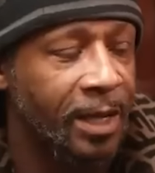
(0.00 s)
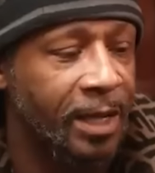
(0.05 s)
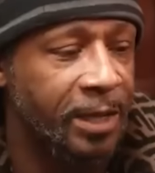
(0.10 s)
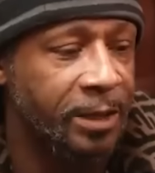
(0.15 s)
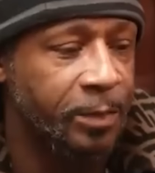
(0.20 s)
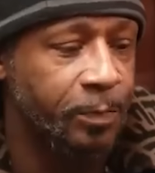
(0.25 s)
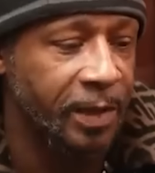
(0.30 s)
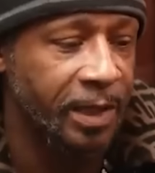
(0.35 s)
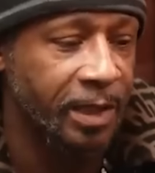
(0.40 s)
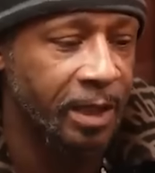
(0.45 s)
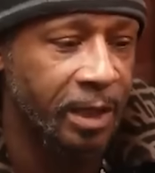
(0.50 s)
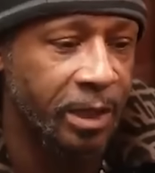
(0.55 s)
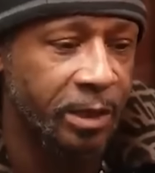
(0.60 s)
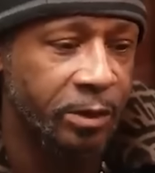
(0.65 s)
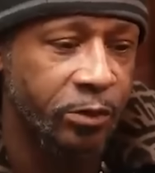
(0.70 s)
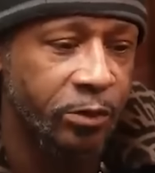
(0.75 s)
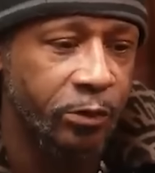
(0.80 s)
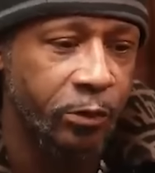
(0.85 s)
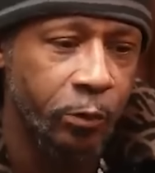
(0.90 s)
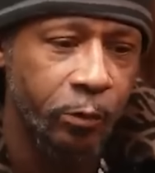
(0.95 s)
is
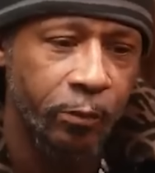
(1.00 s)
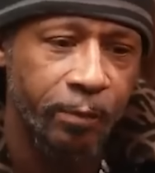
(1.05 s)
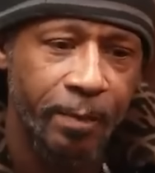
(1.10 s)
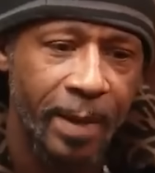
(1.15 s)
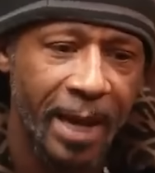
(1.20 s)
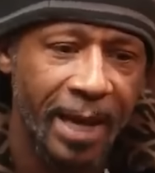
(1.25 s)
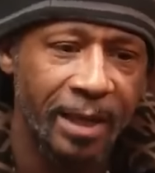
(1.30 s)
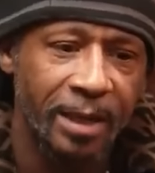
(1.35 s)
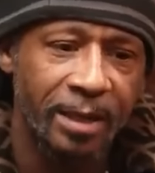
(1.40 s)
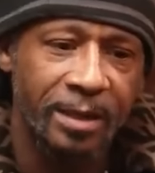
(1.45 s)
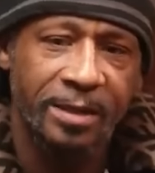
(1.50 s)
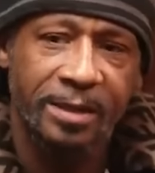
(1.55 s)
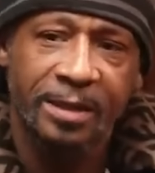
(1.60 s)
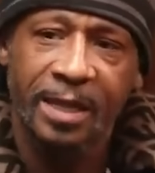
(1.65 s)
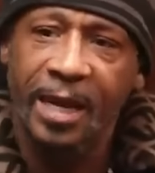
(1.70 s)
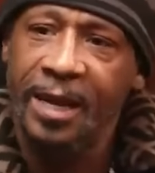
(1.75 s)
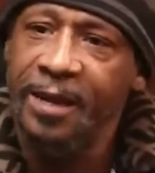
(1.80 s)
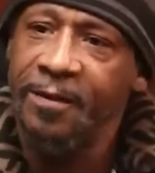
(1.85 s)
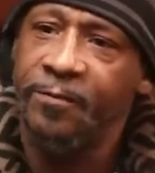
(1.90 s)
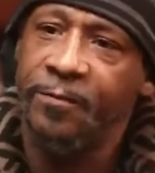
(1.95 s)
because you've made a
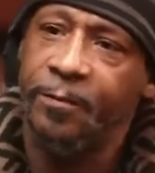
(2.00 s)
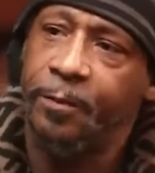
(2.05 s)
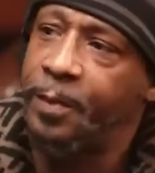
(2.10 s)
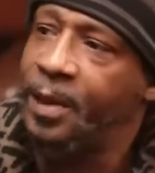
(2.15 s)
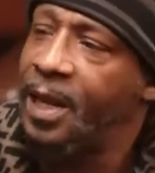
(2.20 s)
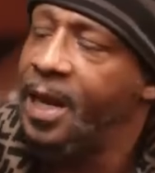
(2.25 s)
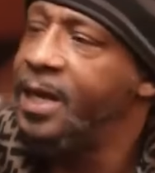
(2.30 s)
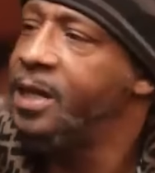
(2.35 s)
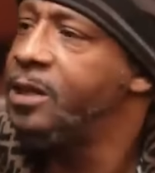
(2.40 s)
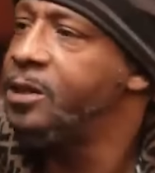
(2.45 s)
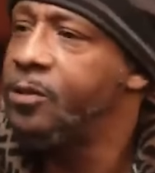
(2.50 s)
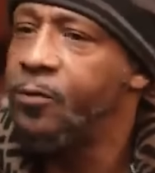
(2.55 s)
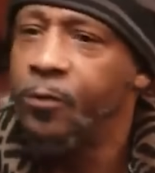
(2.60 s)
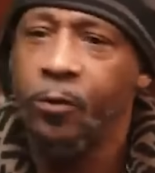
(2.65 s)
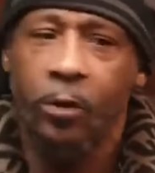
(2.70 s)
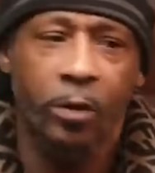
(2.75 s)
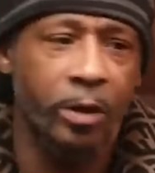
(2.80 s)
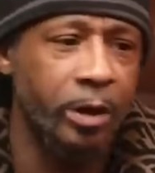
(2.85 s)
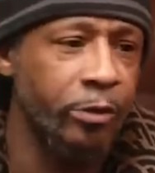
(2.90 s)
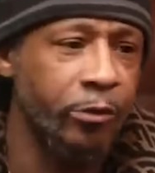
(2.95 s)
safe place
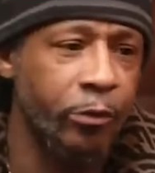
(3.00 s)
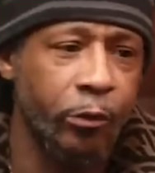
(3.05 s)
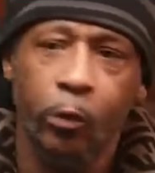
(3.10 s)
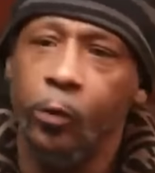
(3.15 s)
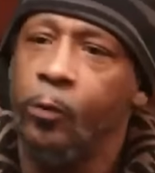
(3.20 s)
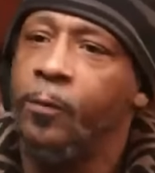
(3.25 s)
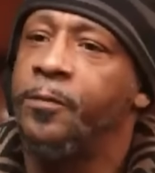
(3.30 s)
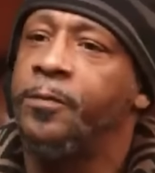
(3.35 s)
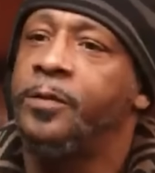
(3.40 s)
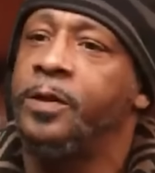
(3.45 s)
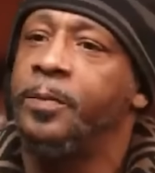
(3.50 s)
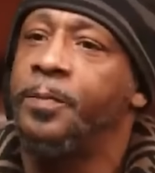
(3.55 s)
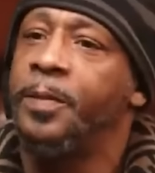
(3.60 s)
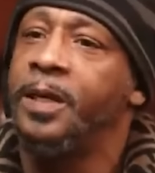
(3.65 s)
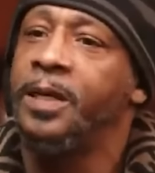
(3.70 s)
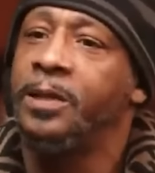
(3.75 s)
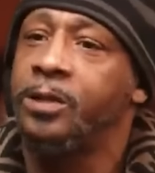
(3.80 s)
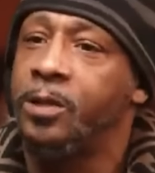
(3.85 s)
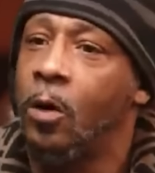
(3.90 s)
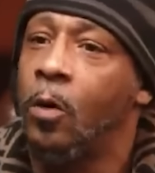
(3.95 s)
for the truth to
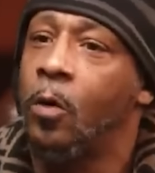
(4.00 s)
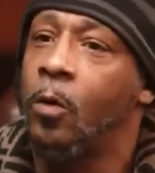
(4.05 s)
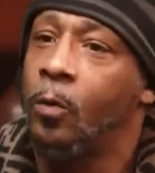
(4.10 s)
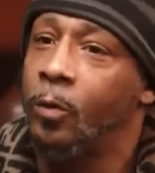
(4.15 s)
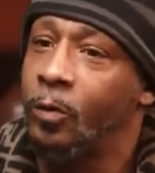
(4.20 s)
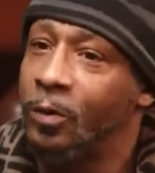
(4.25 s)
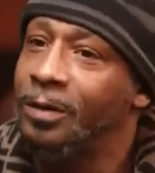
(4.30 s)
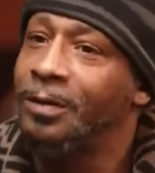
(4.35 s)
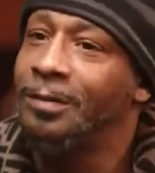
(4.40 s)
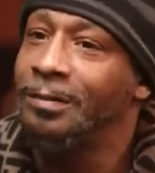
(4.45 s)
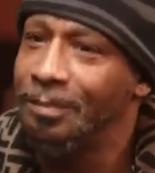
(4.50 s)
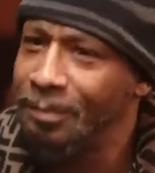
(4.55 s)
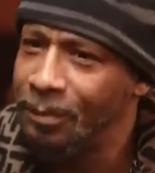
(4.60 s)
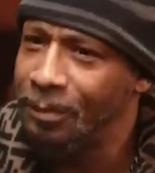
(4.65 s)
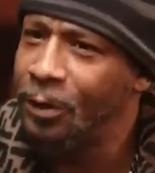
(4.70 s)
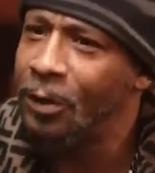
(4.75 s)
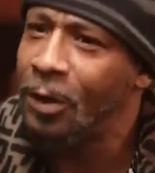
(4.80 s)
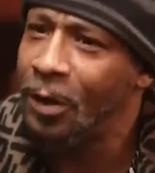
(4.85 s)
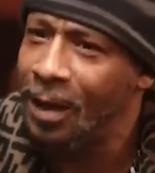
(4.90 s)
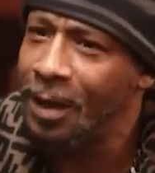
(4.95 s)
be told.
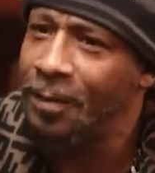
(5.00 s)
You know